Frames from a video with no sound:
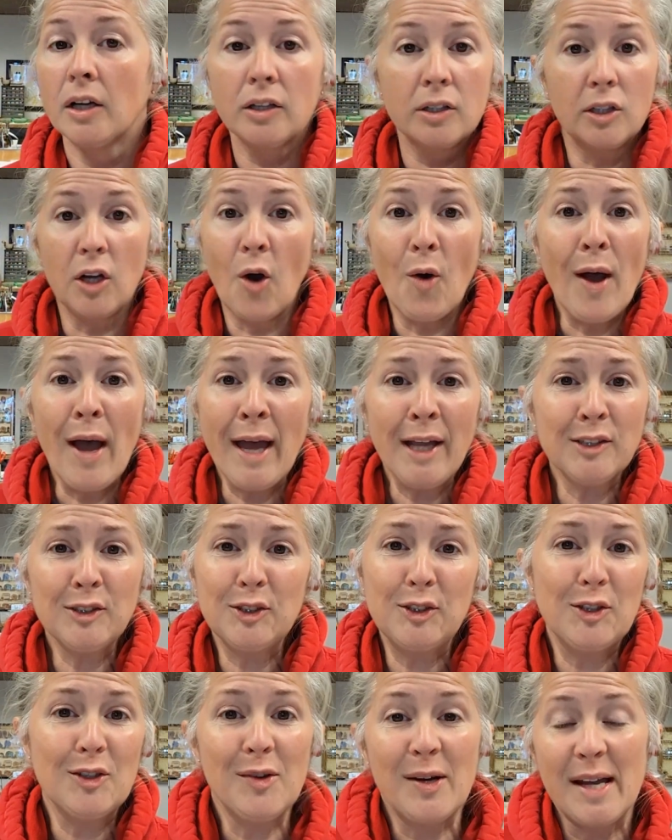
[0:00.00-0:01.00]
go ahead
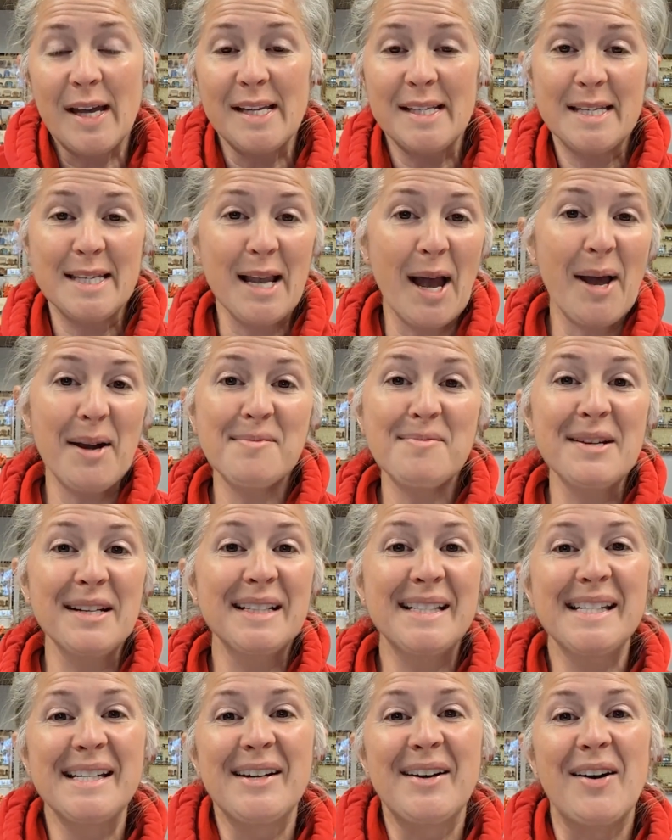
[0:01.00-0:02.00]
and do it. It's not a
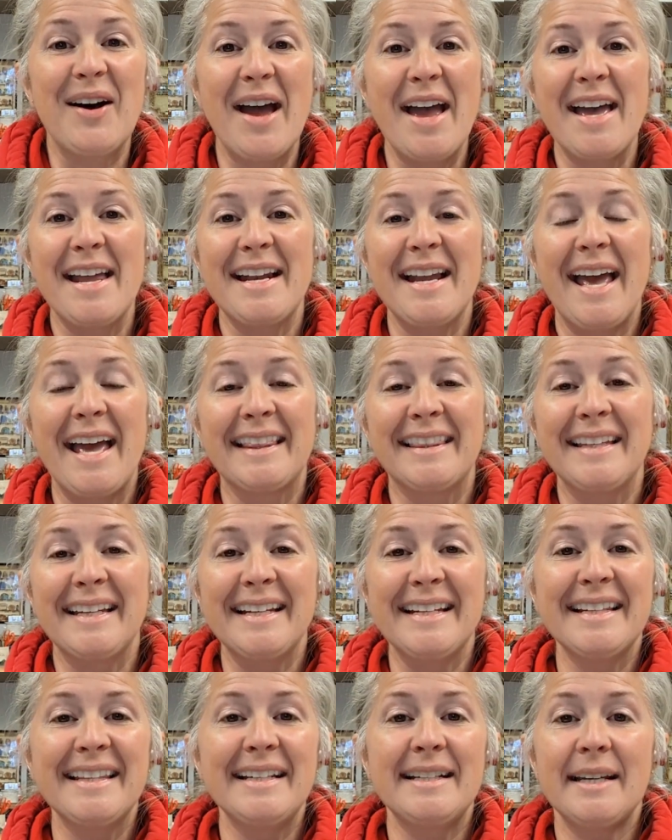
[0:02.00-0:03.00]
big deal. And at the
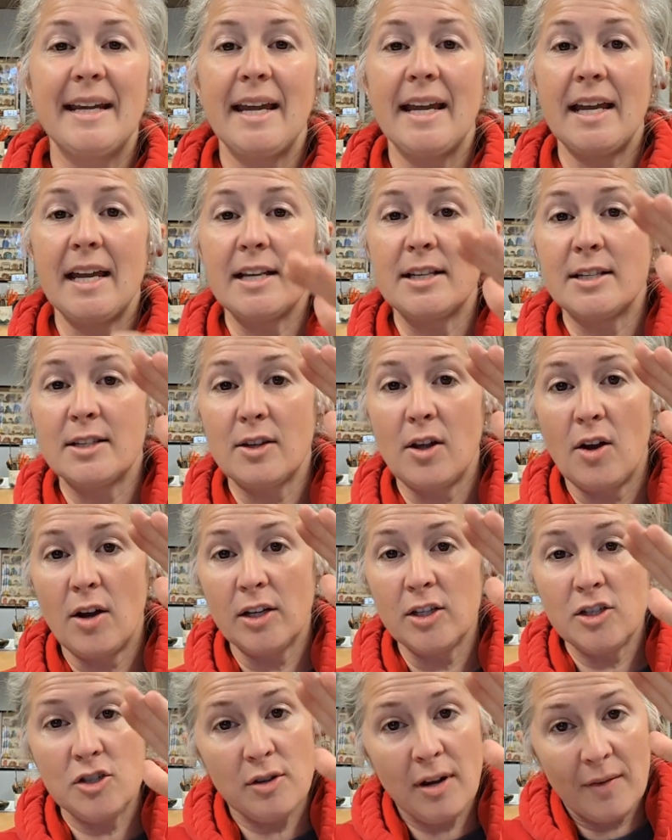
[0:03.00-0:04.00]
end of the day, as
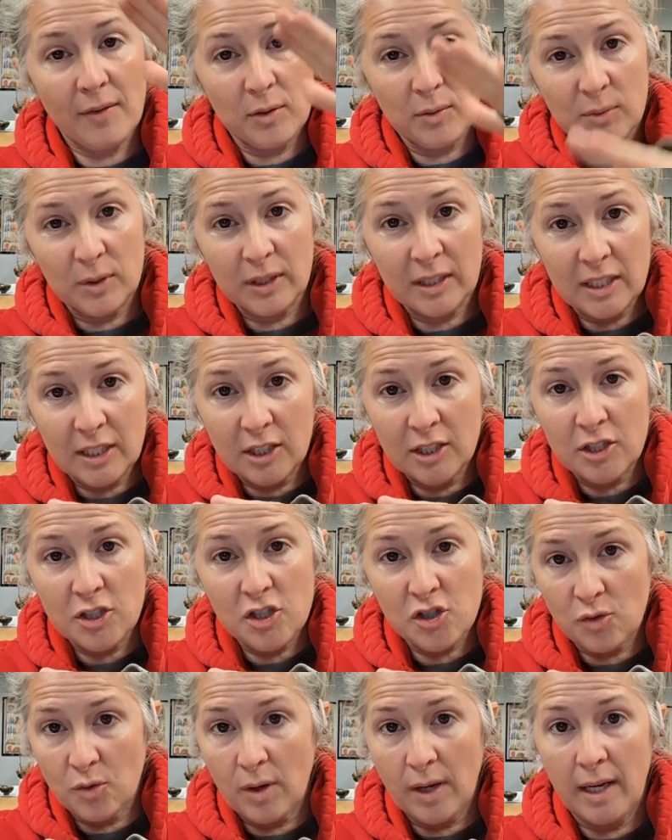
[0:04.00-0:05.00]
long as you have a really good
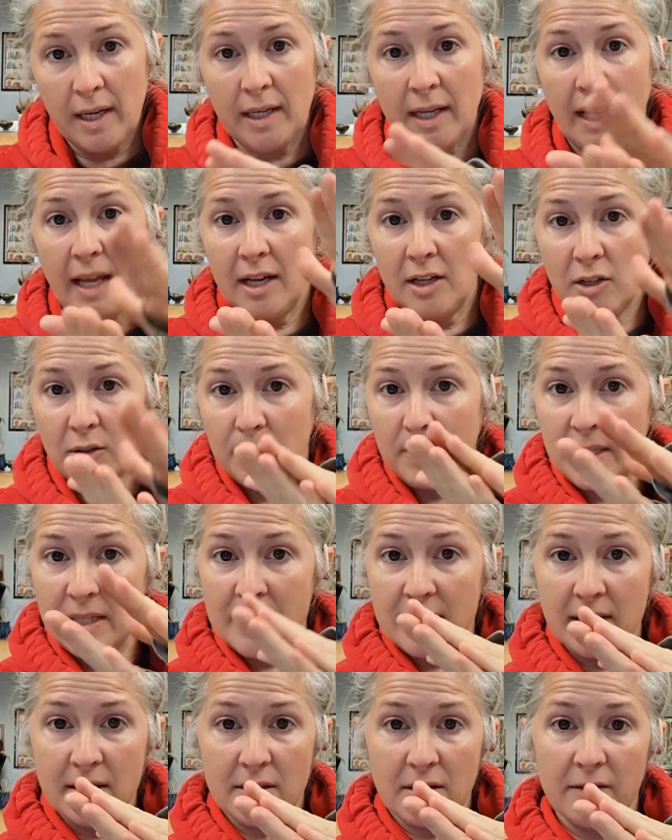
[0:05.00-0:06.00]
join and your
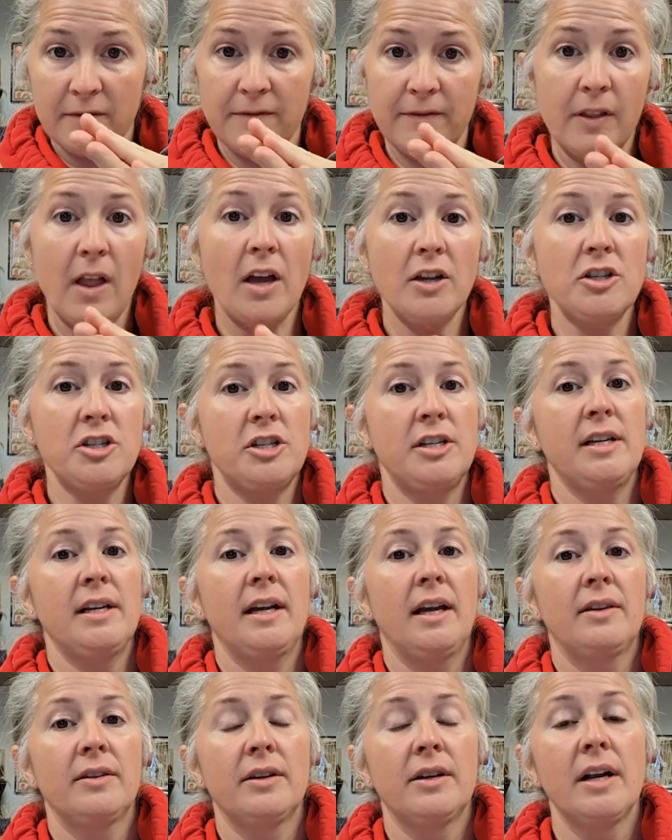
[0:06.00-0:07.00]
pieces are flush
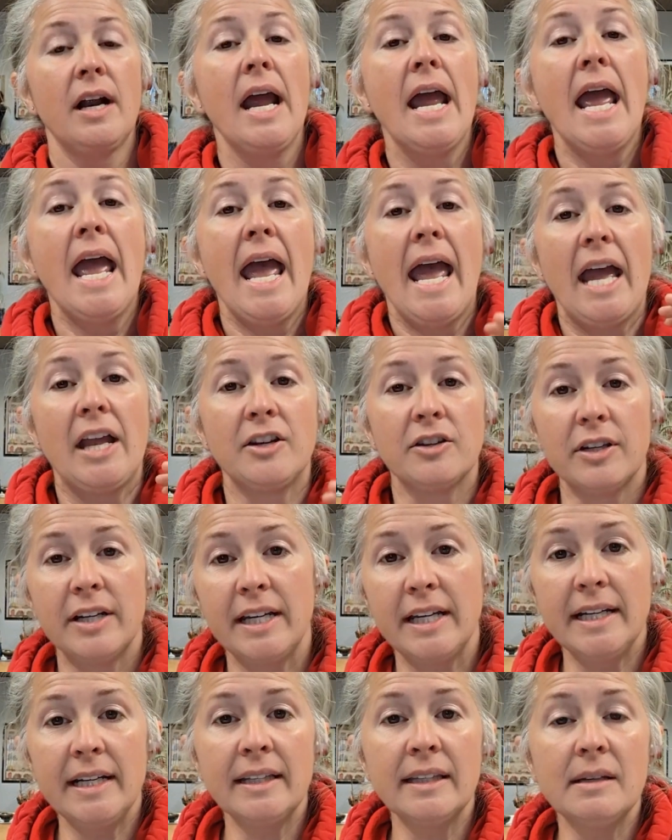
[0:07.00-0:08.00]
together and you're
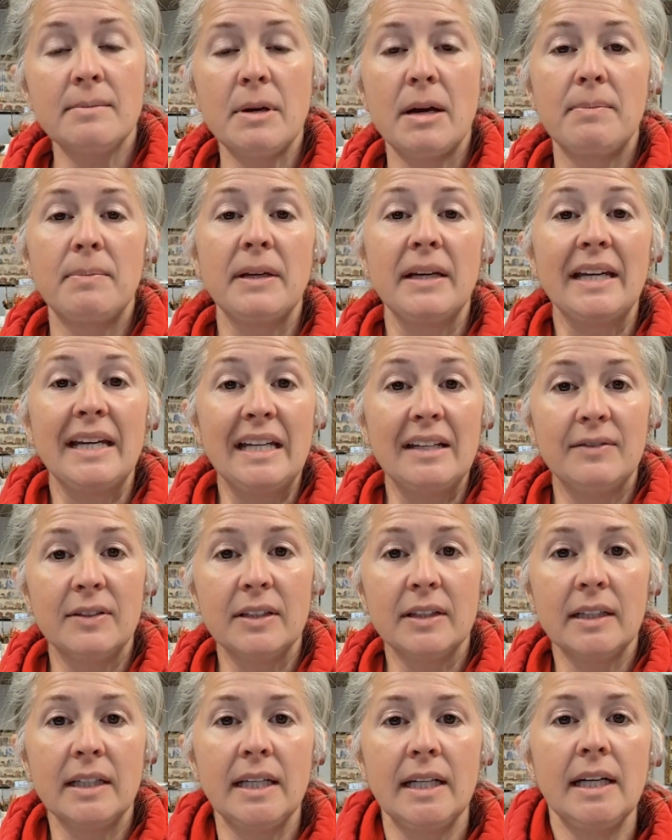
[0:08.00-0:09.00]
heating them up
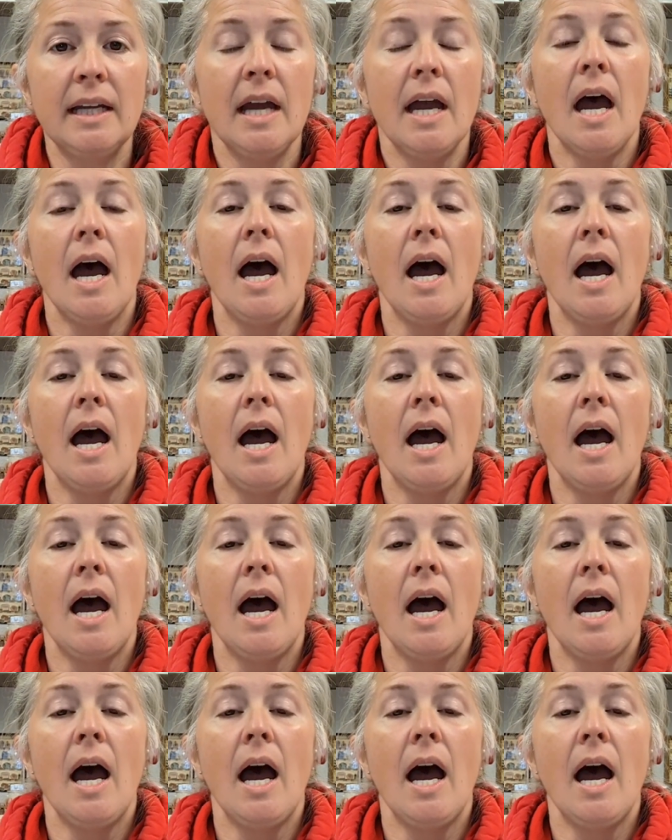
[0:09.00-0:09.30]
evenly,